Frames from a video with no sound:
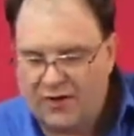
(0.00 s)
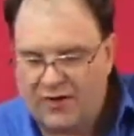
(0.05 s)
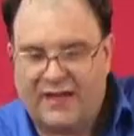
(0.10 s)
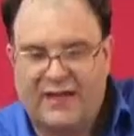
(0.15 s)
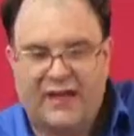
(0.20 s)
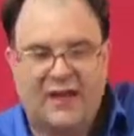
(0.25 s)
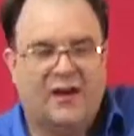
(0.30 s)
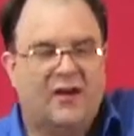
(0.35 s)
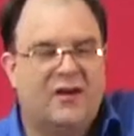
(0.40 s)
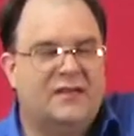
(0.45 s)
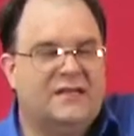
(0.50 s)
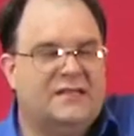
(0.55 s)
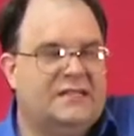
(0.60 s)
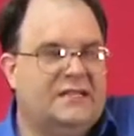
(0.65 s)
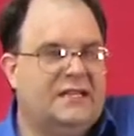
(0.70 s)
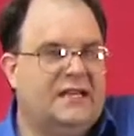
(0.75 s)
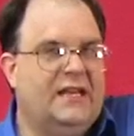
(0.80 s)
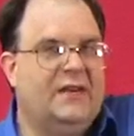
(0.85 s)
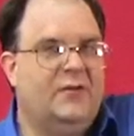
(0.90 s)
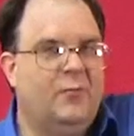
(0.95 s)

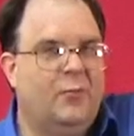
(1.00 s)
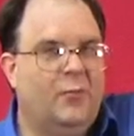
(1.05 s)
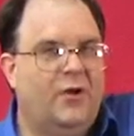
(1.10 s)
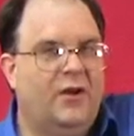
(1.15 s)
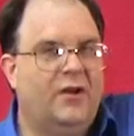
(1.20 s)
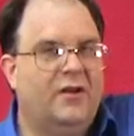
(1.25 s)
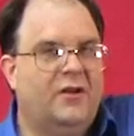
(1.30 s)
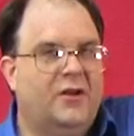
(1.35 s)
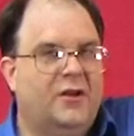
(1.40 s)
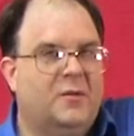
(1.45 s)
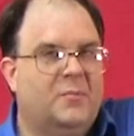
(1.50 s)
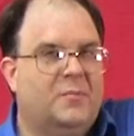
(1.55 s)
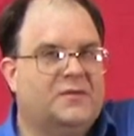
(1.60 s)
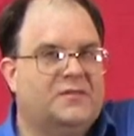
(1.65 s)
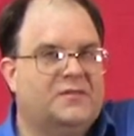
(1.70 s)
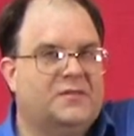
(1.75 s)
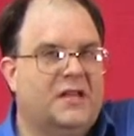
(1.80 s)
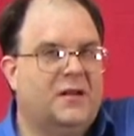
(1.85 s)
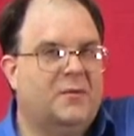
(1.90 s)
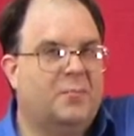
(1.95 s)
guaranteed
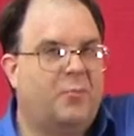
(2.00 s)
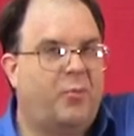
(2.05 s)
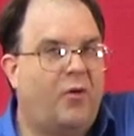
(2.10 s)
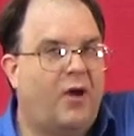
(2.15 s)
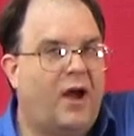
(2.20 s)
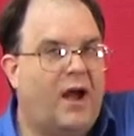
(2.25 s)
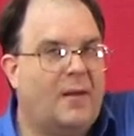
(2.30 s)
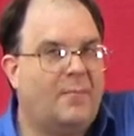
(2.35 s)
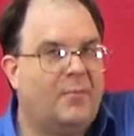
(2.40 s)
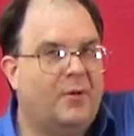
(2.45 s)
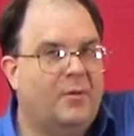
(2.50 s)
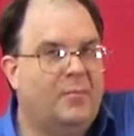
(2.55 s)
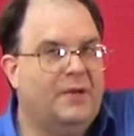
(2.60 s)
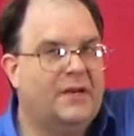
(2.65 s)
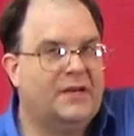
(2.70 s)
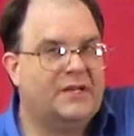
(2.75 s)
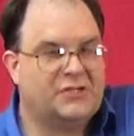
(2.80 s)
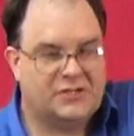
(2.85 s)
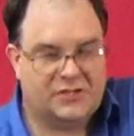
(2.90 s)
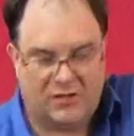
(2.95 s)
100% proper
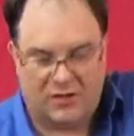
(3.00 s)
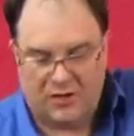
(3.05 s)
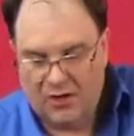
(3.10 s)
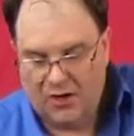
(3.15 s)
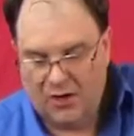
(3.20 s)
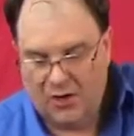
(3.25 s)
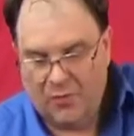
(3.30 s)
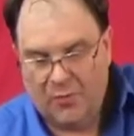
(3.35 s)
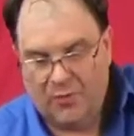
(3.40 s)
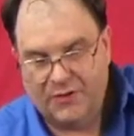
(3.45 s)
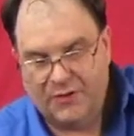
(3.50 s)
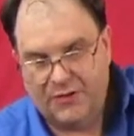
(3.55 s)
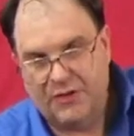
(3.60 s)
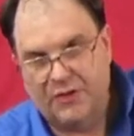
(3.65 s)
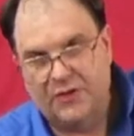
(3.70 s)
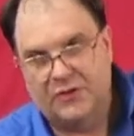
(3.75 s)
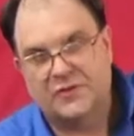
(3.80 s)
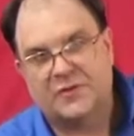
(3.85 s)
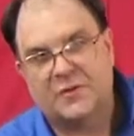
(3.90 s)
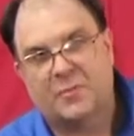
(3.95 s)
mixture when you
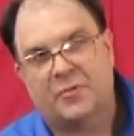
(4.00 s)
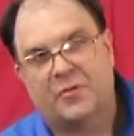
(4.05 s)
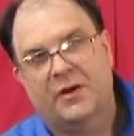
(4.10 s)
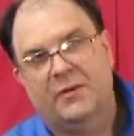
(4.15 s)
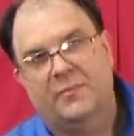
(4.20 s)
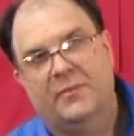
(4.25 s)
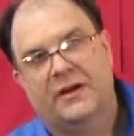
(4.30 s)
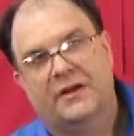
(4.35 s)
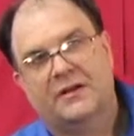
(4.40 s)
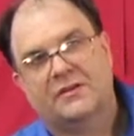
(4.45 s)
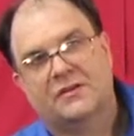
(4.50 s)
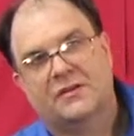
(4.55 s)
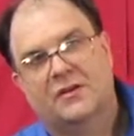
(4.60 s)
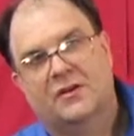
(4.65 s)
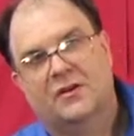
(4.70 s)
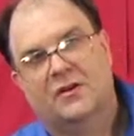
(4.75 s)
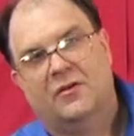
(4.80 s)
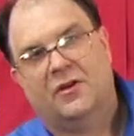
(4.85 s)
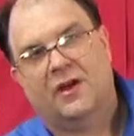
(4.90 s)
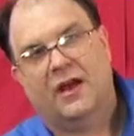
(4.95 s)
use the premix,
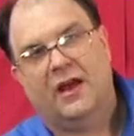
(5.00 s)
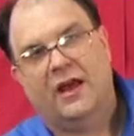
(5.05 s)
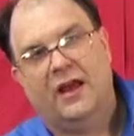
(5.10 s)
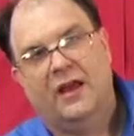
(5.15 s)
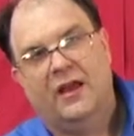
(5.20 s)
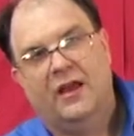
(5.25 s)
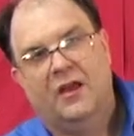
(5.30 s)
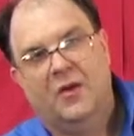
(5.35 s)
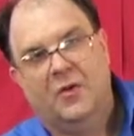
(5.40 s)
okay?